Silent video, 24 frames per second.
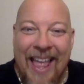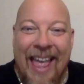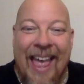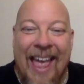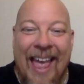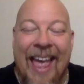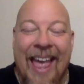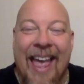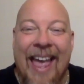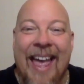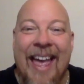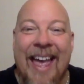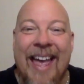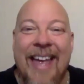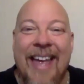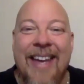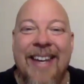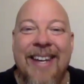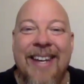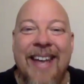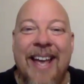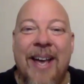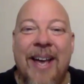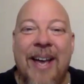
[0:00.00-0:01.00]

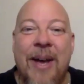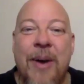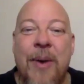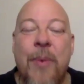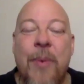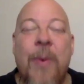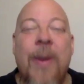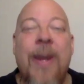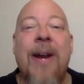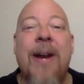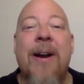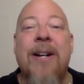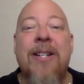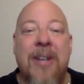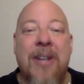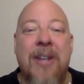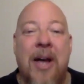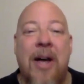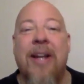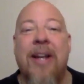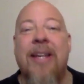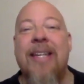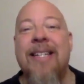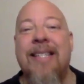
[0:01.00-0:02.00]
And we are
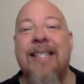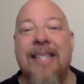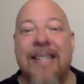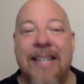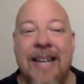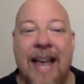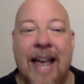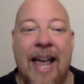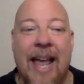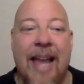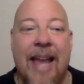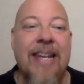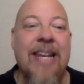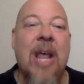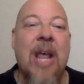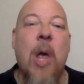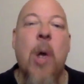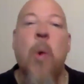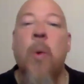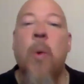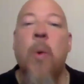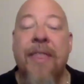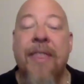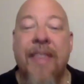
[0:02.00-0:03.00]
talking tonight
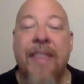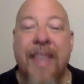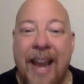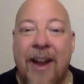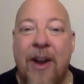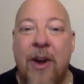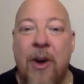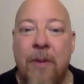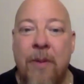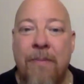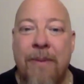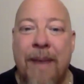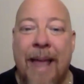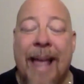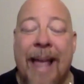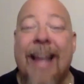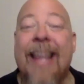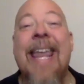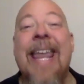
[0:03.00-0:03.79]
with Carol Black.